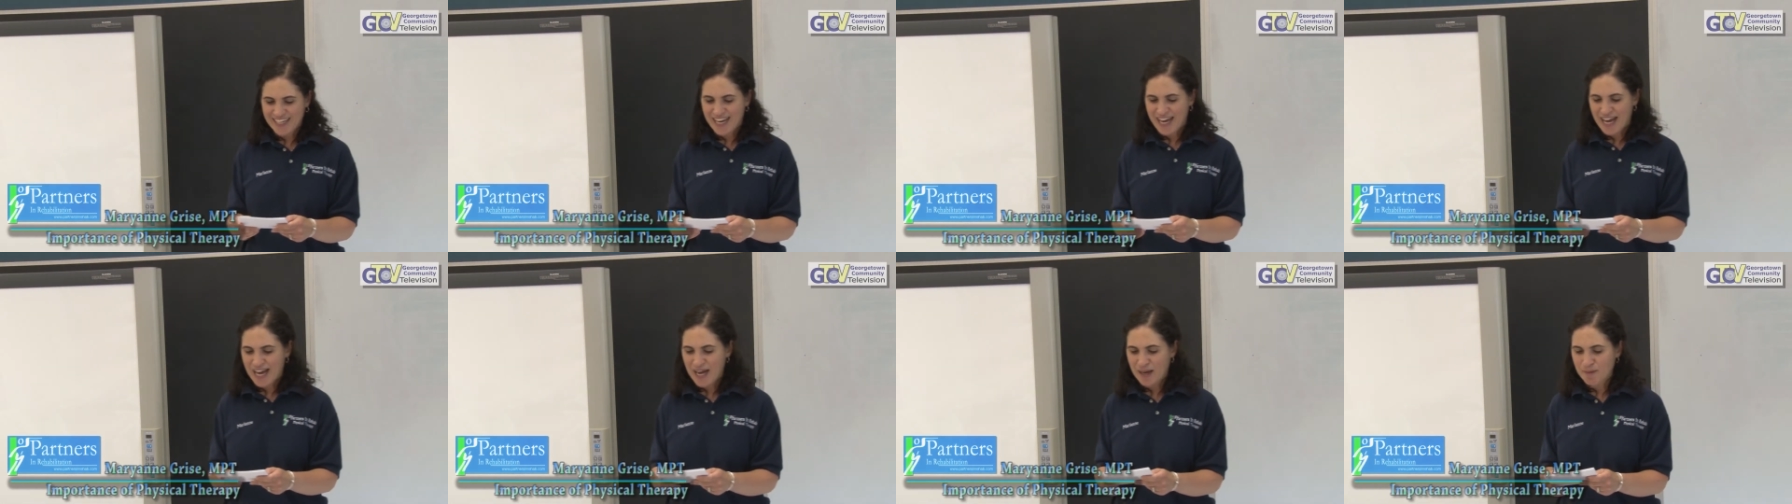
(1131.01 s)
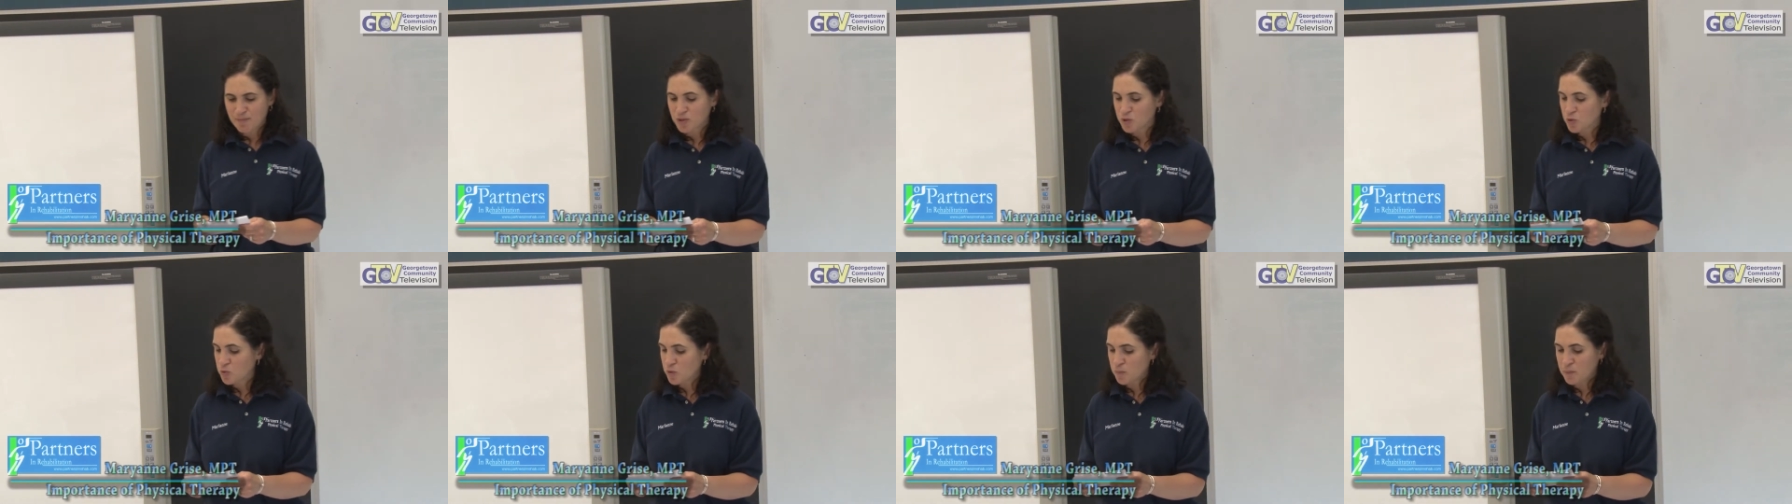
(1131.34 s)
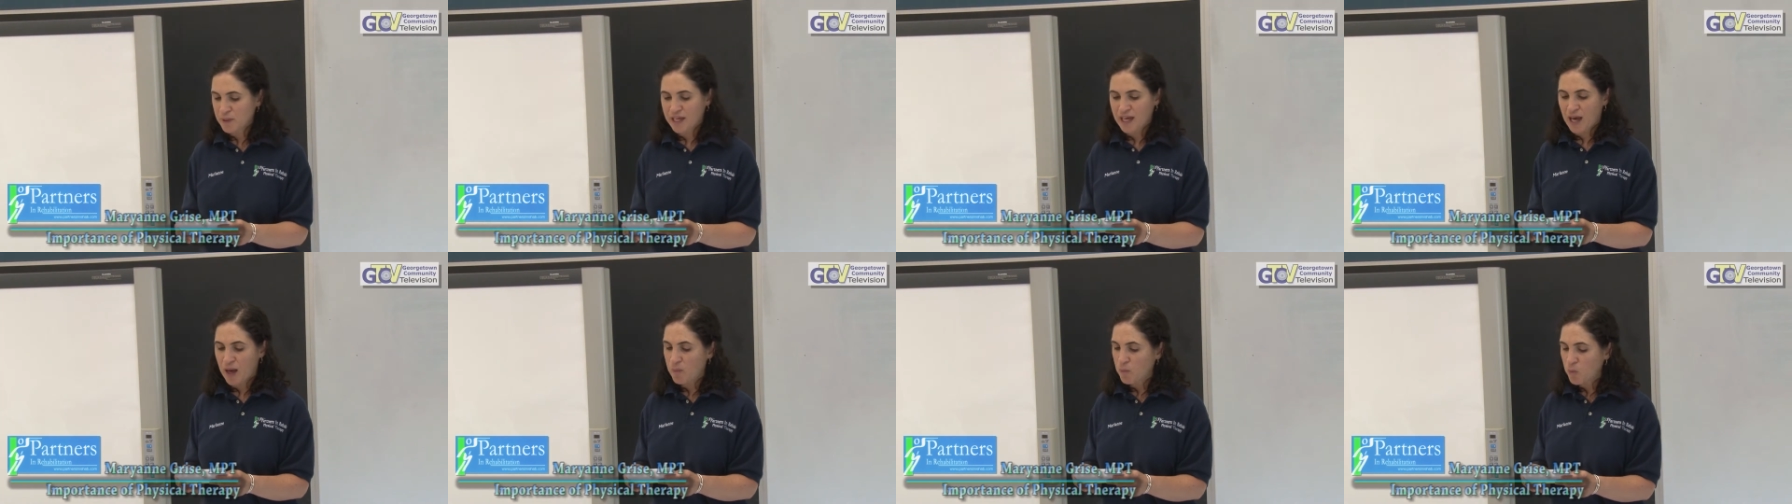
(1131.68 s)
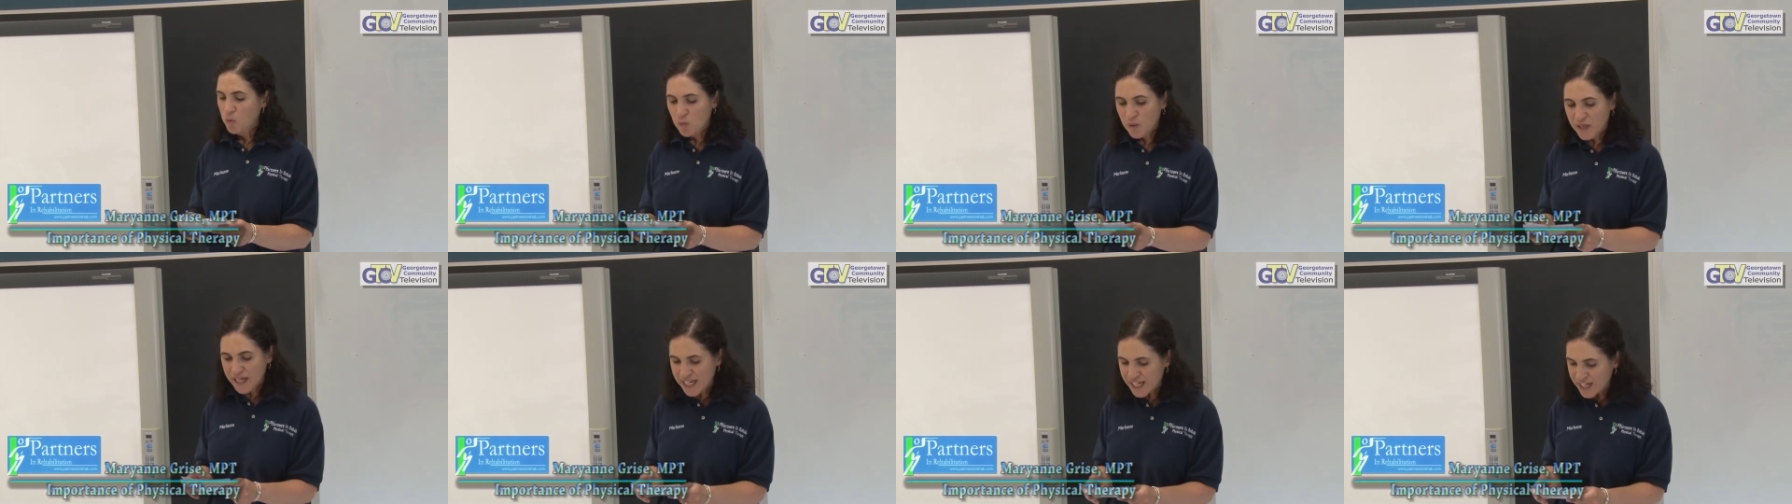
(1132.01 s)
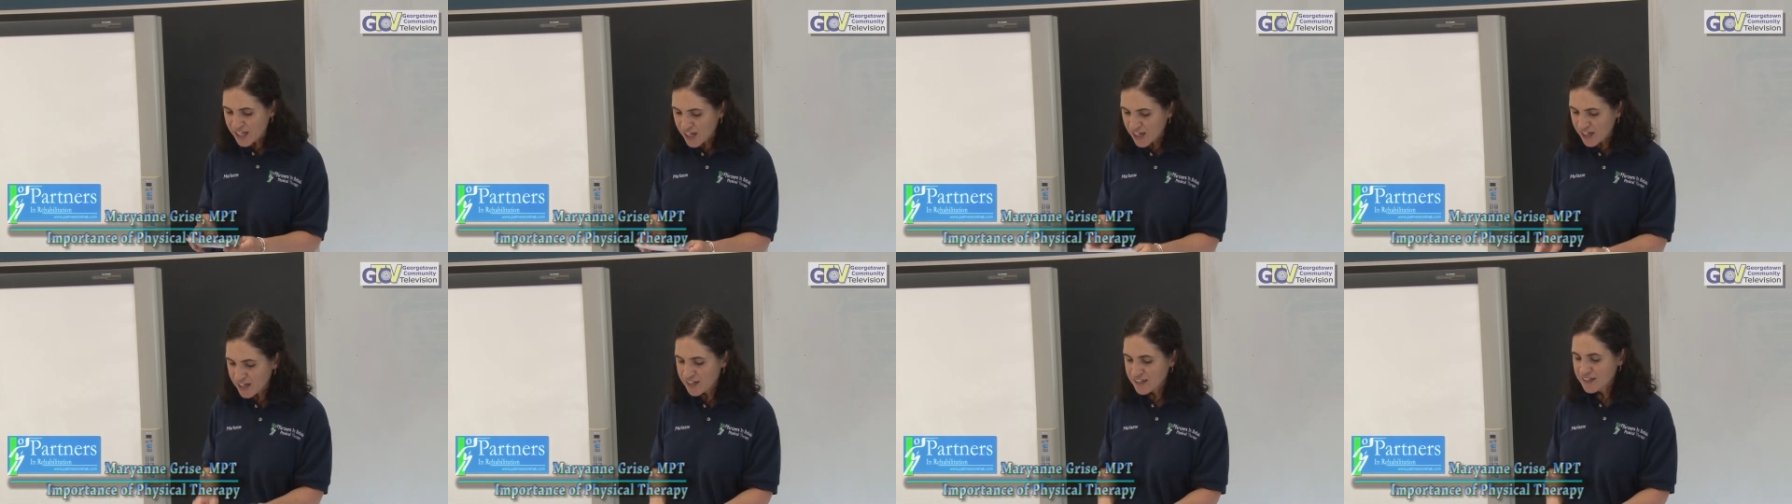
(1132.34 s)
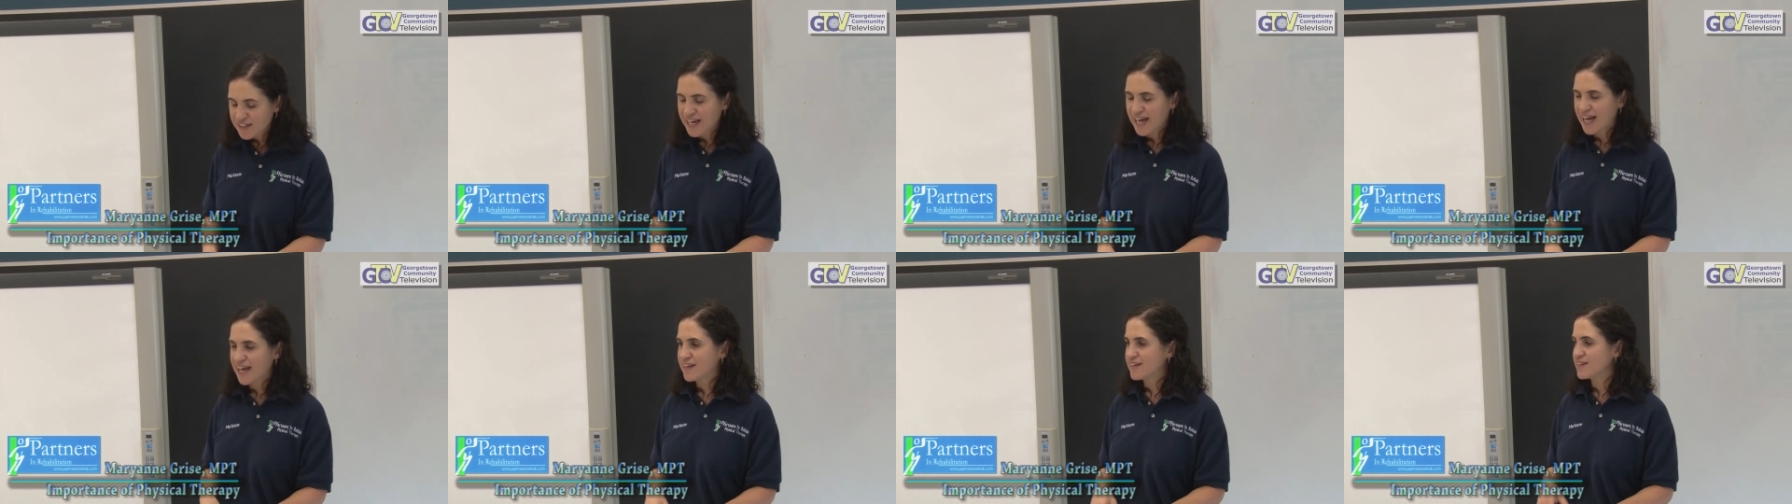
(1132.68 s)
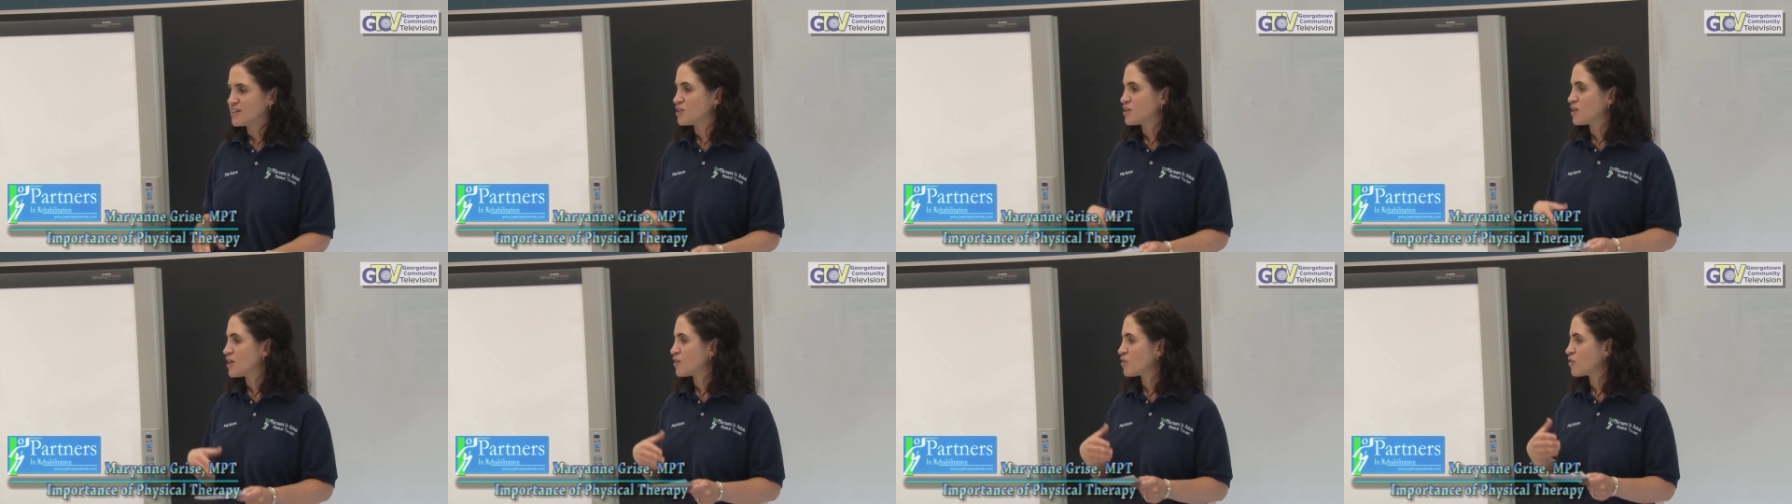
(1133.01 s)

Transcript: Um, you will become weaker and